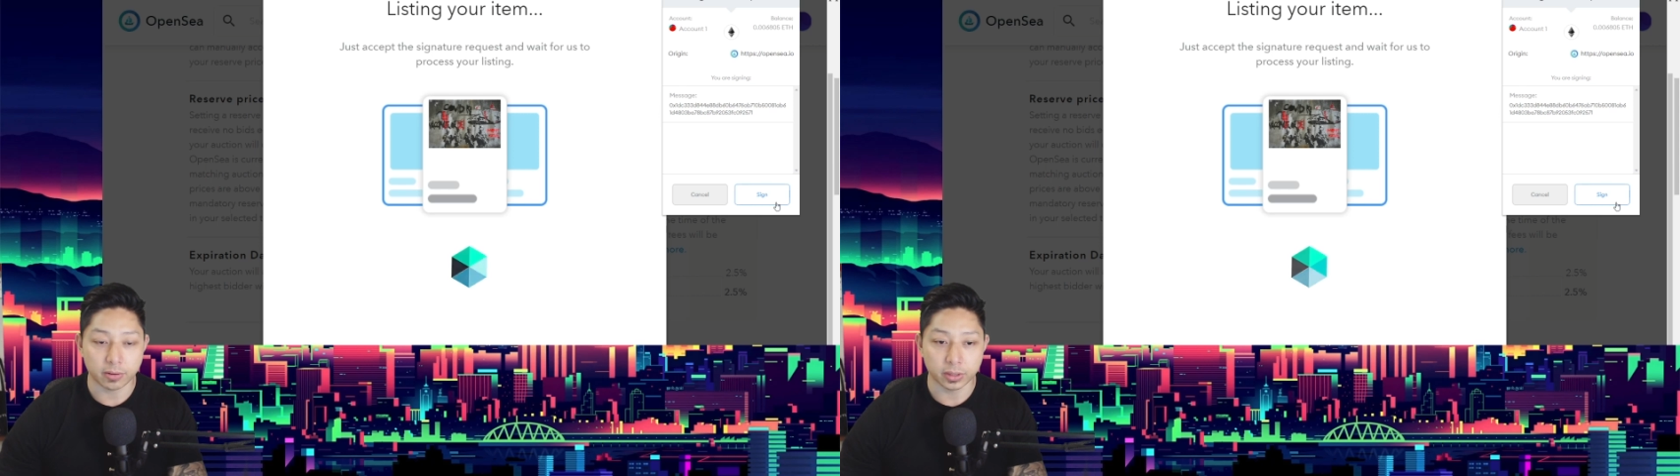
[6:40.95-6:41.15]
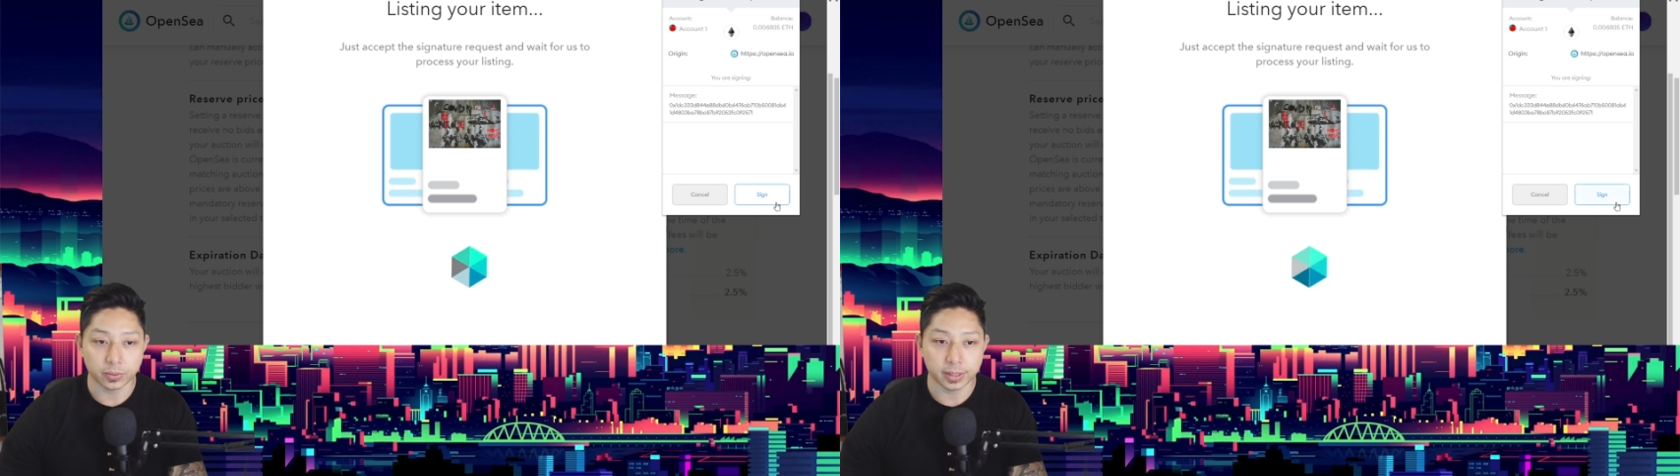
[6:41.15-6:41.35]

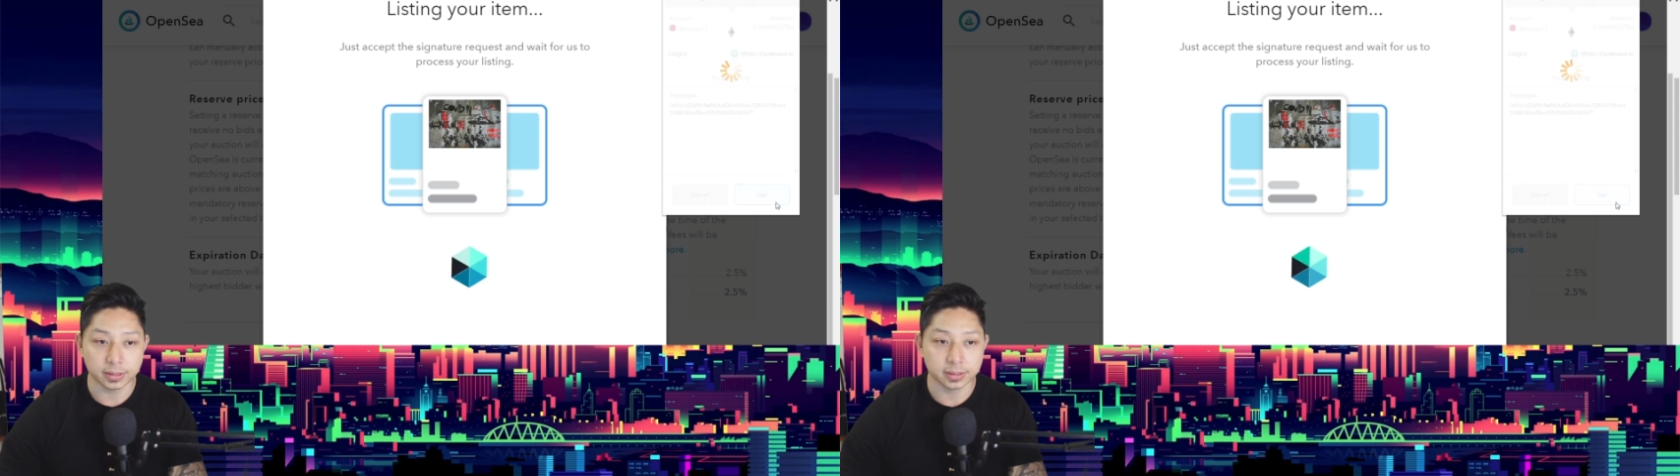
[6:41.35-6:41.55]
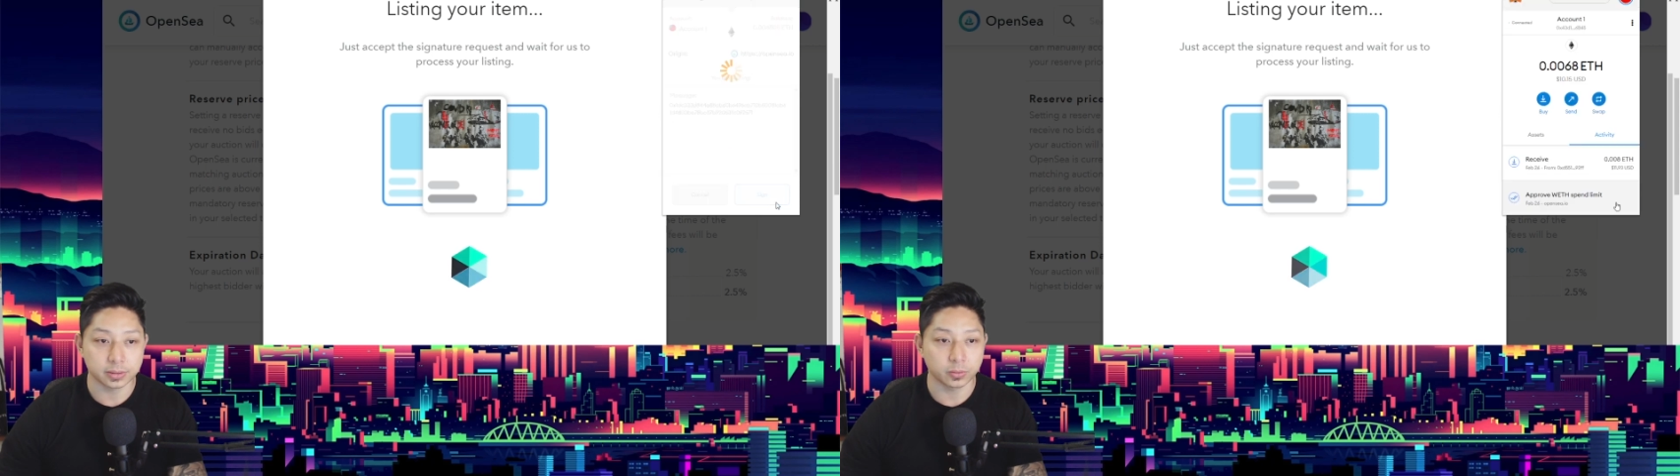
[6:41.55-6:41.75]

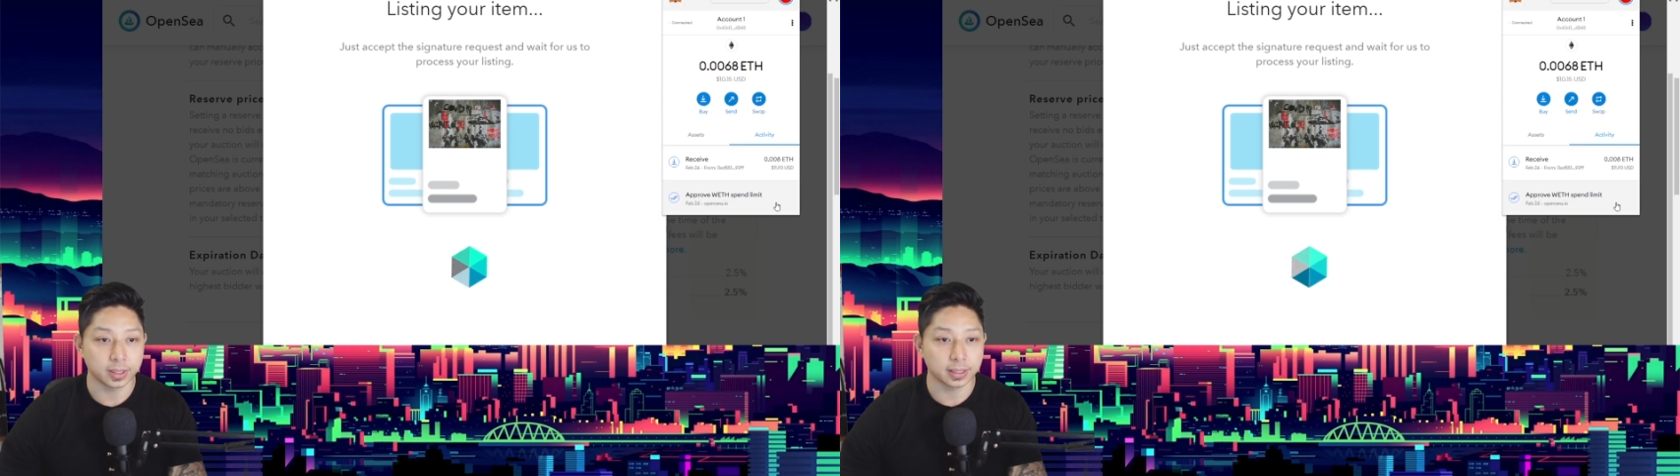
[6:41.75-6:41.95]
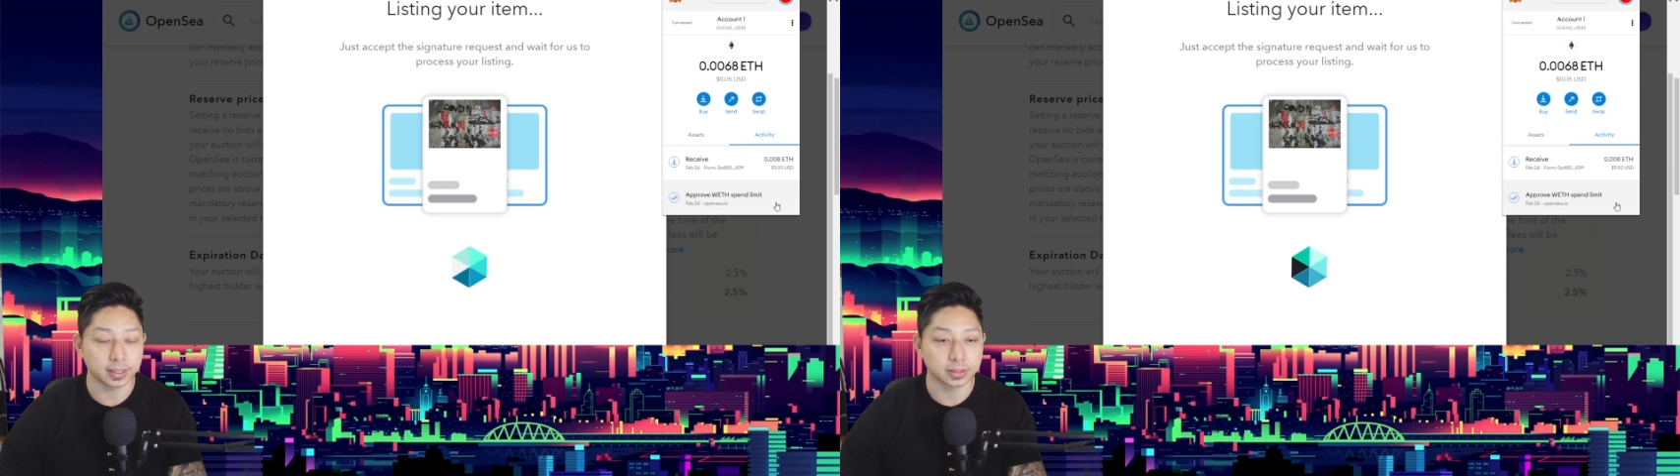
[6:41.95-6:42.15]
request. We
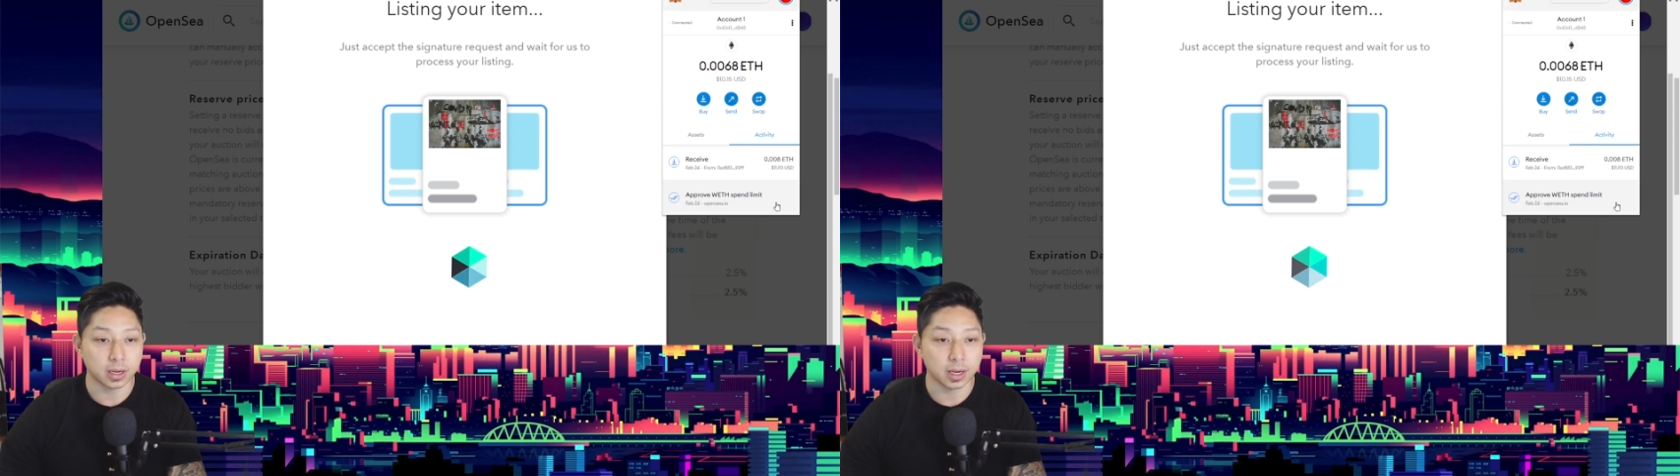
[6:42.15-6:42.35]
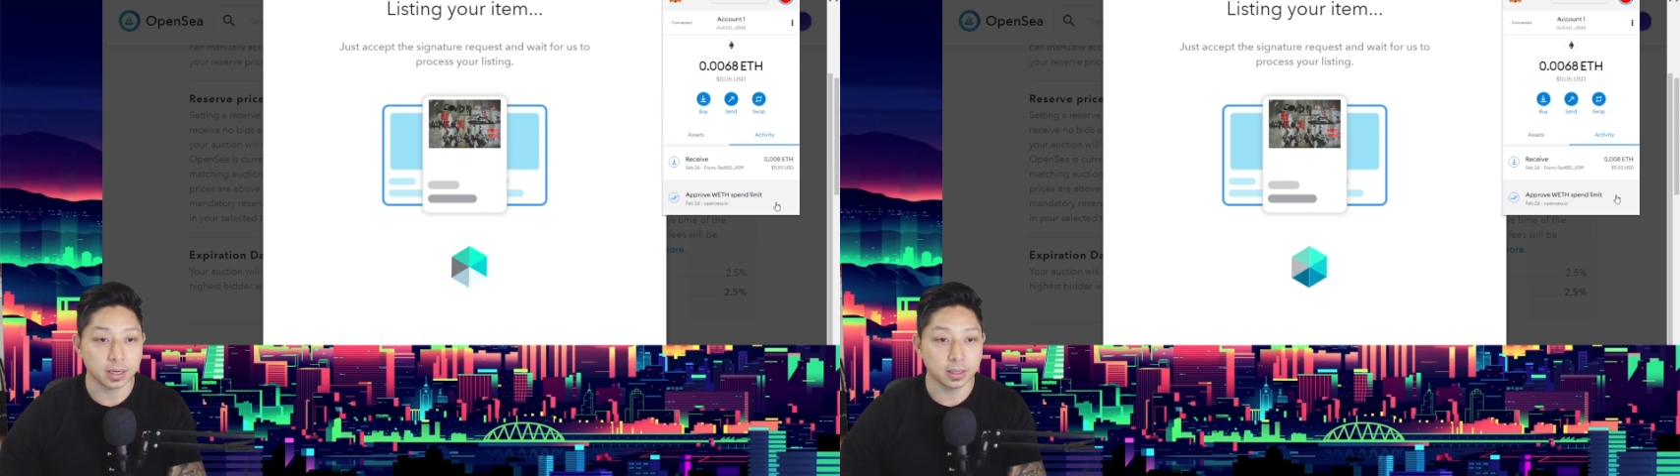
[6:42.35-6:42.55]
click sign.